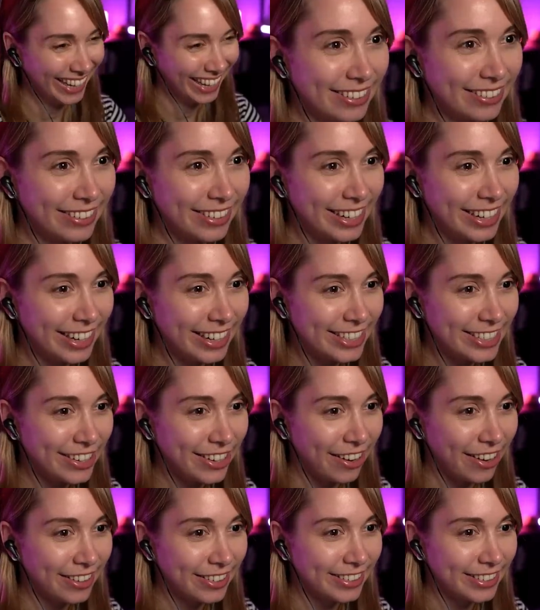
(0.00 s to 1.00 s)
oh wait, I
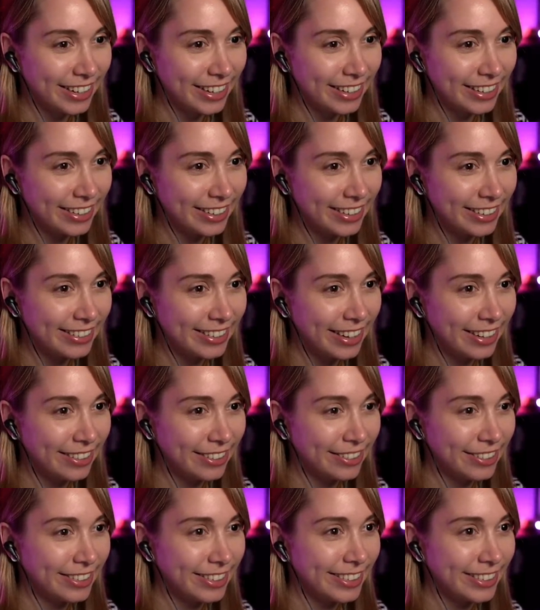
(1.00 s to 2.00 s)
should heart that because I
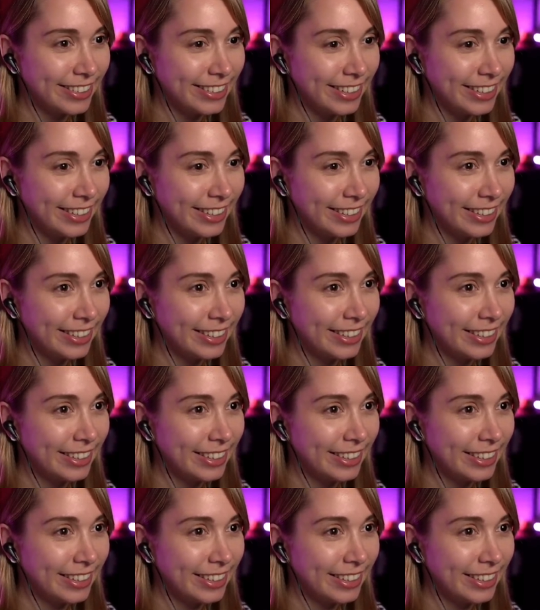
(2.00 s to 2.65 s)
learned a thing.